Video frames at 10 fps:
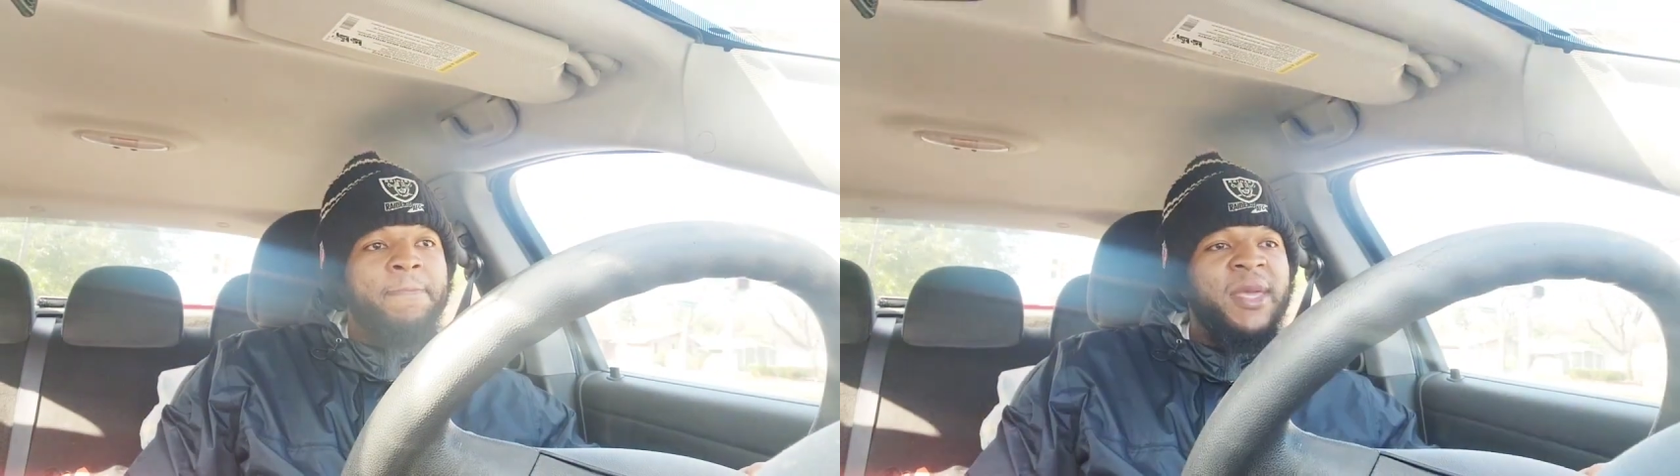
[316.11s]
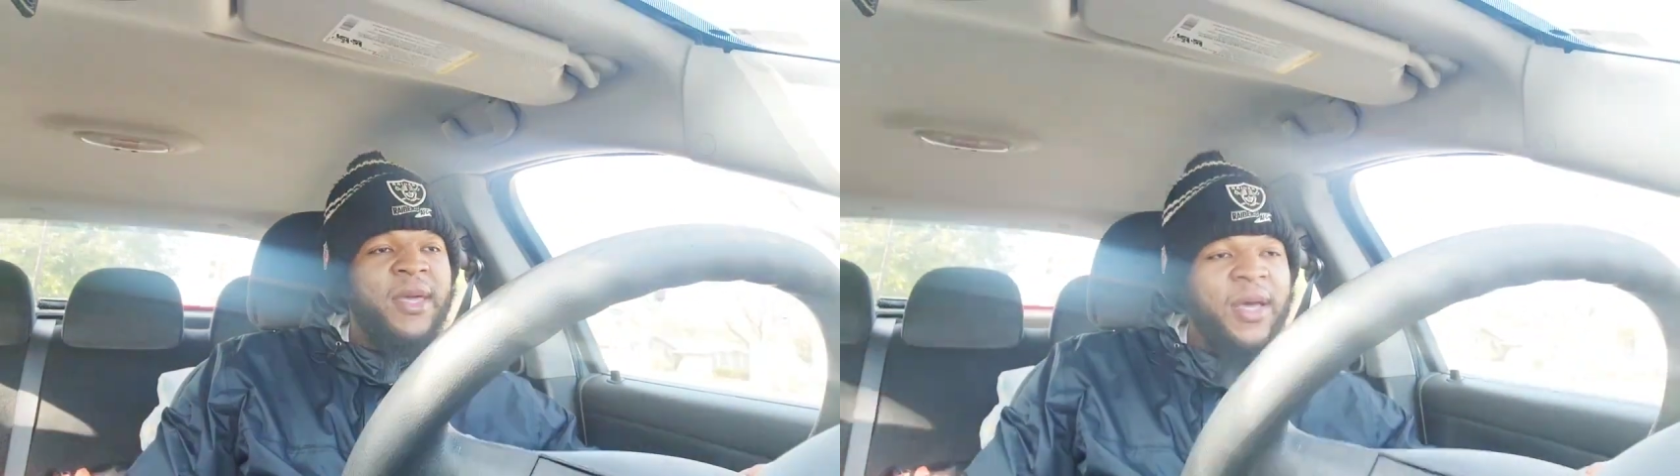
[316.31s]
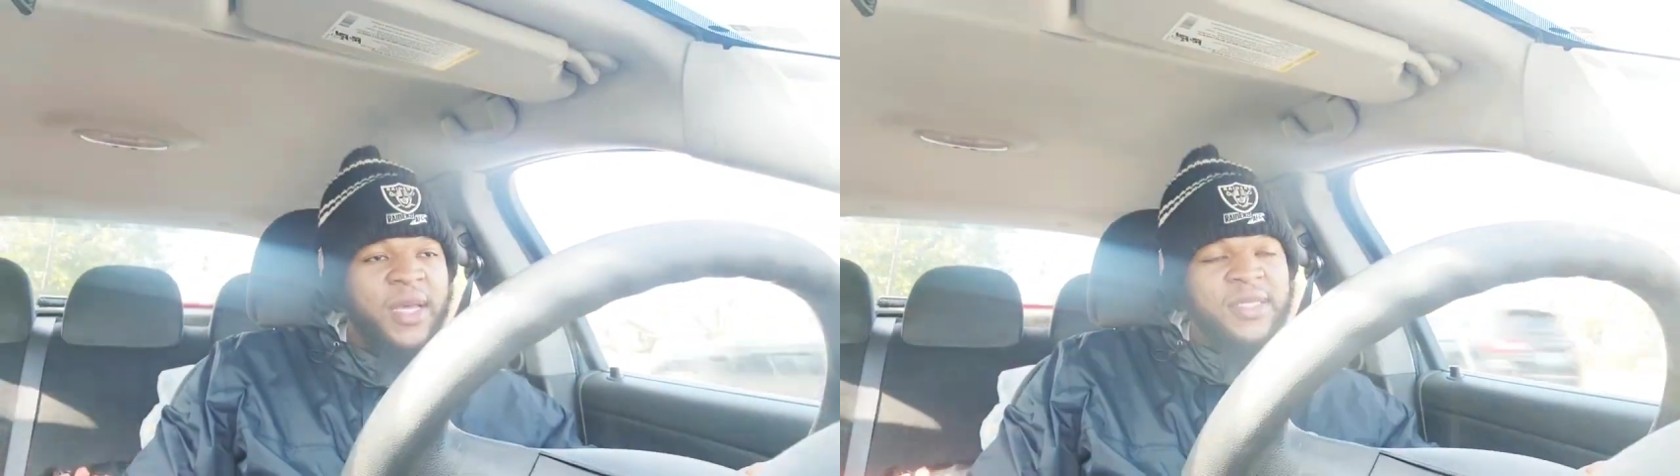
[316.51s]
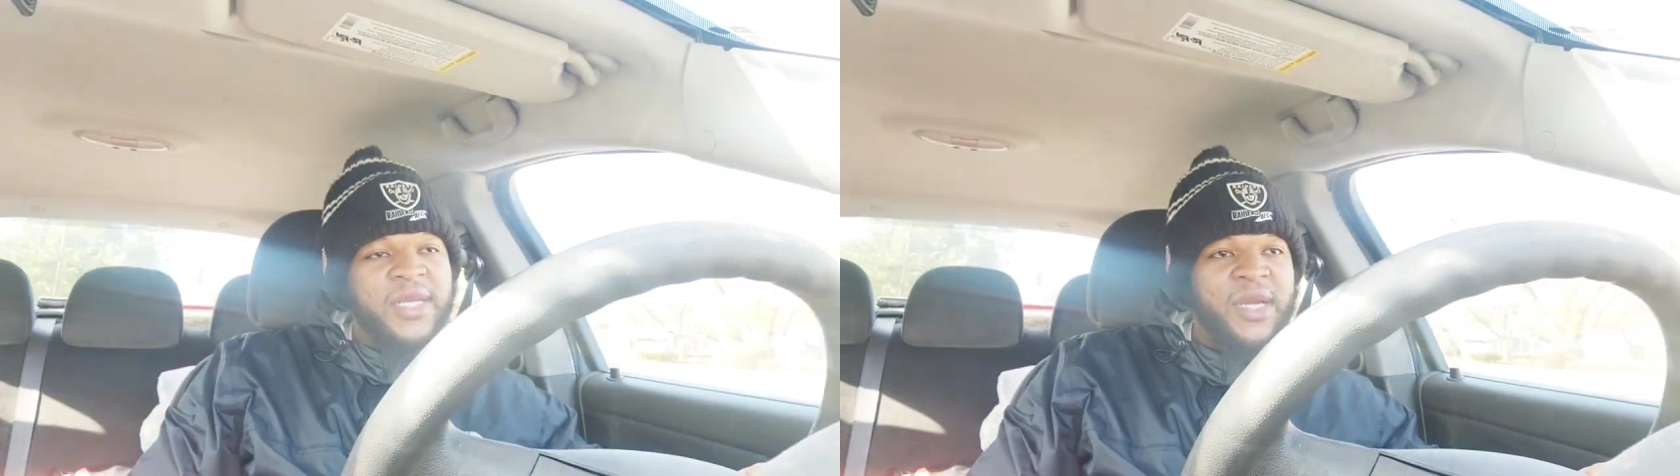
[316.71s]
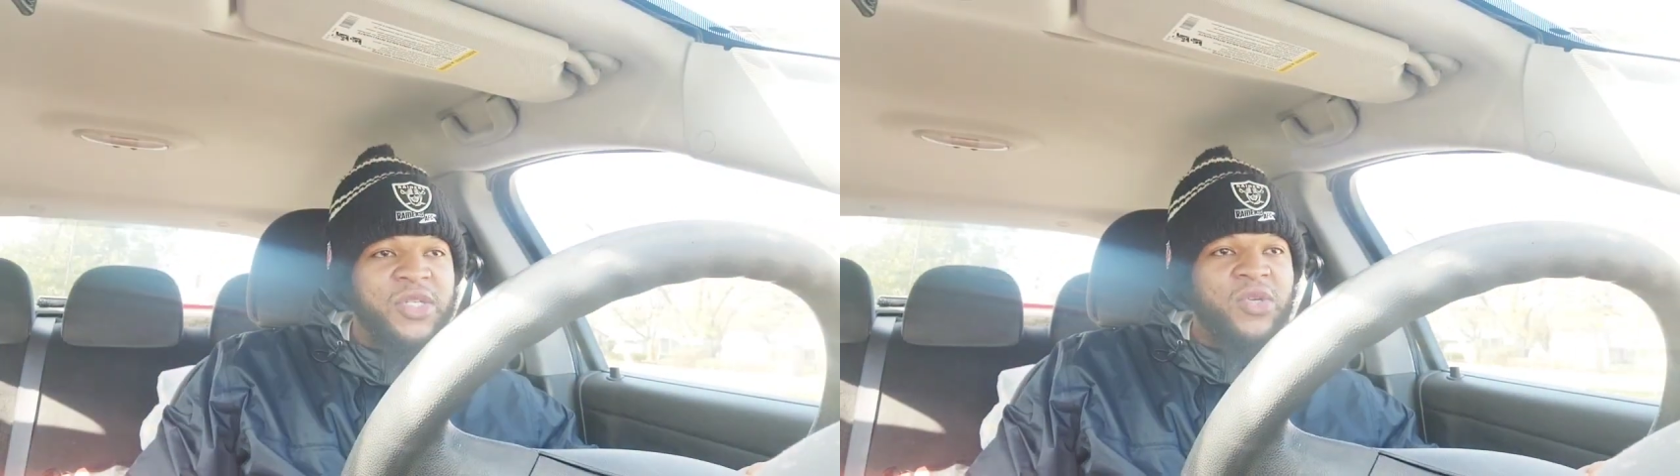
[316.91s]
because
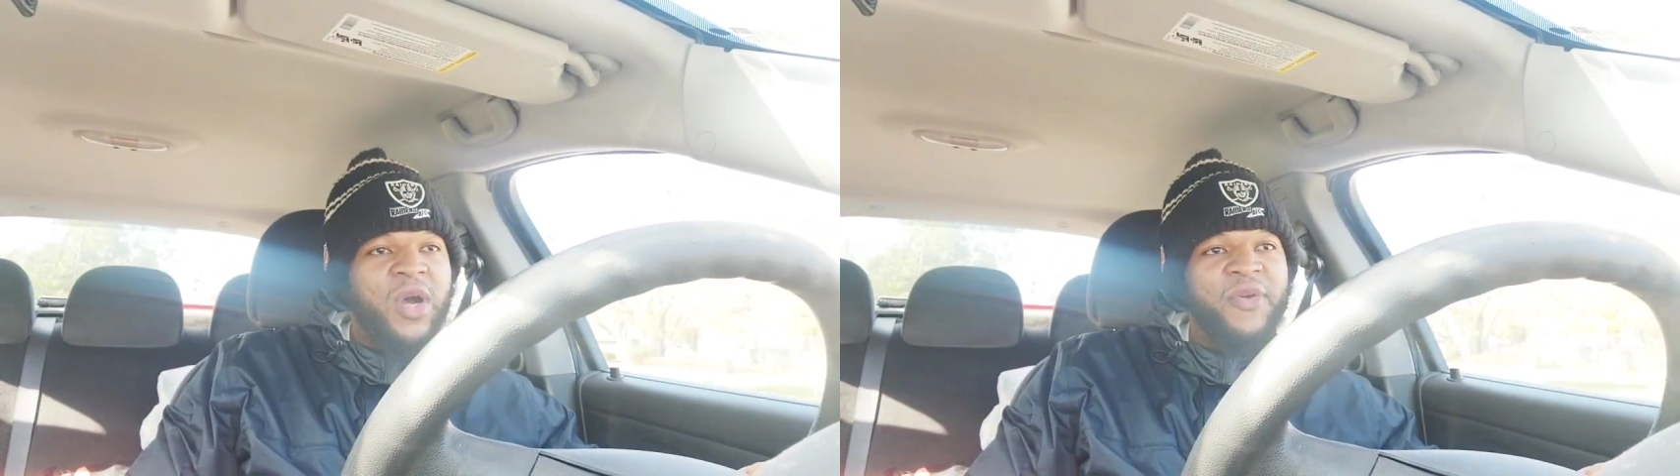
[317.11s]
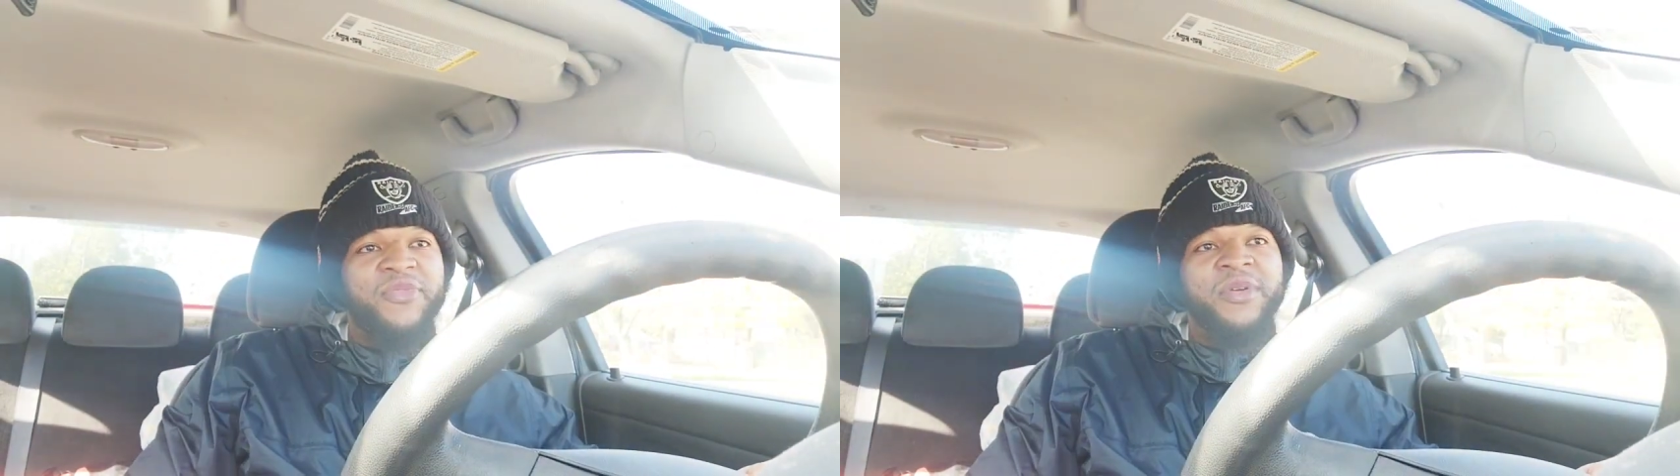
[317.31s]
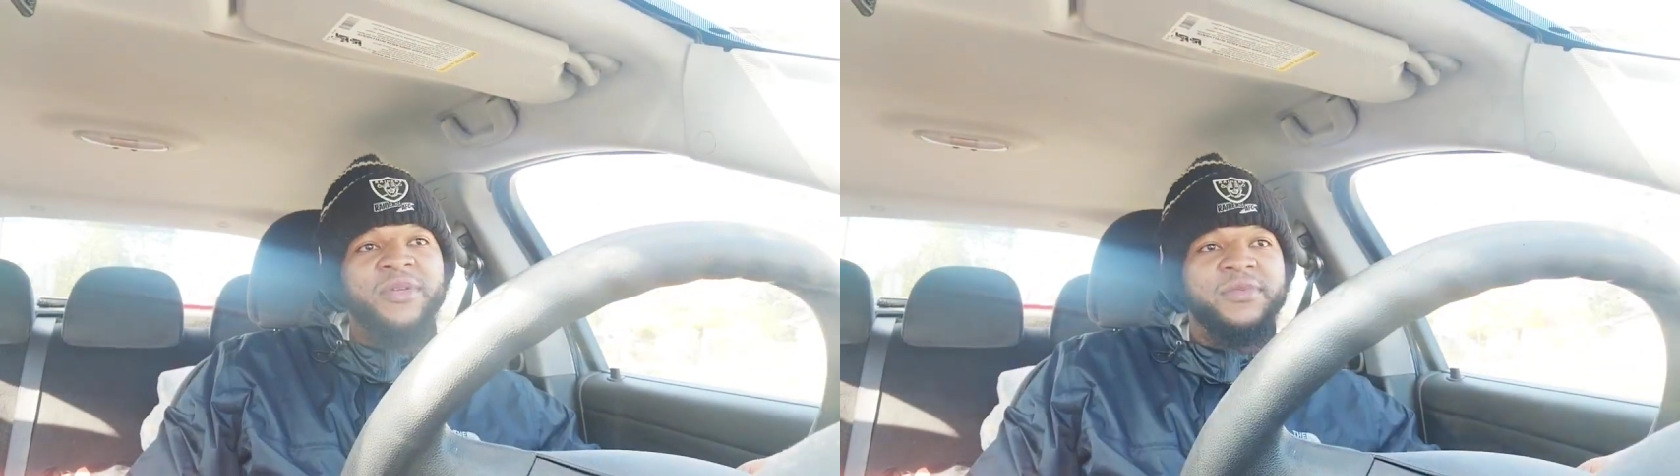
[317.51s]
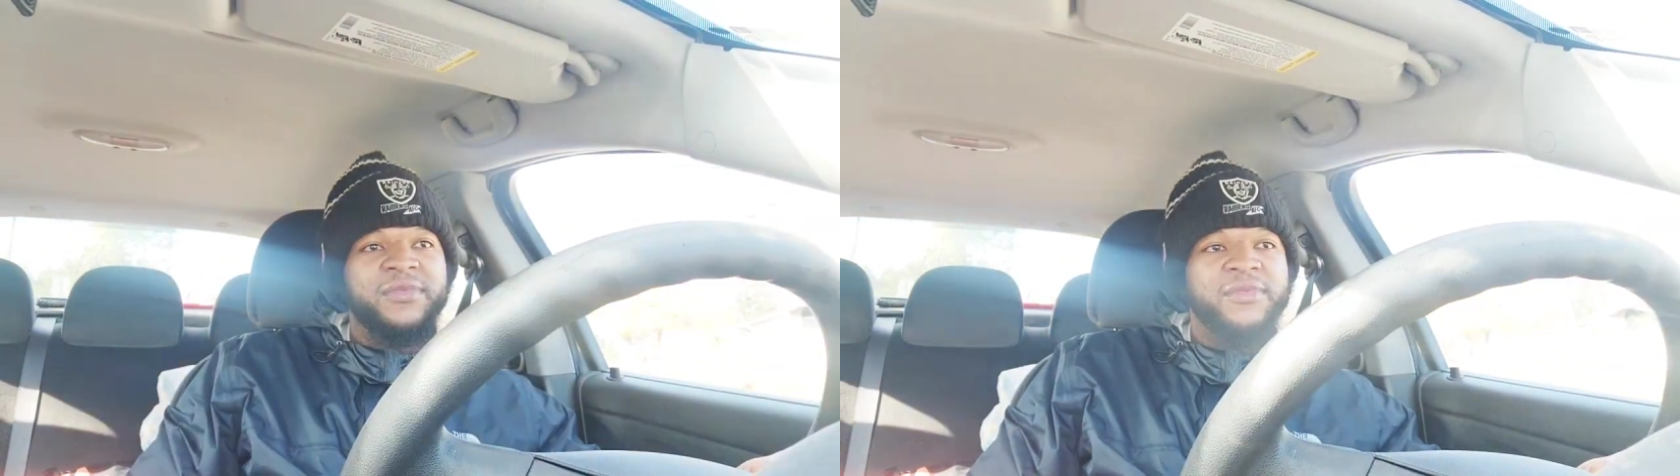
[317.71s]
Terrence Crawford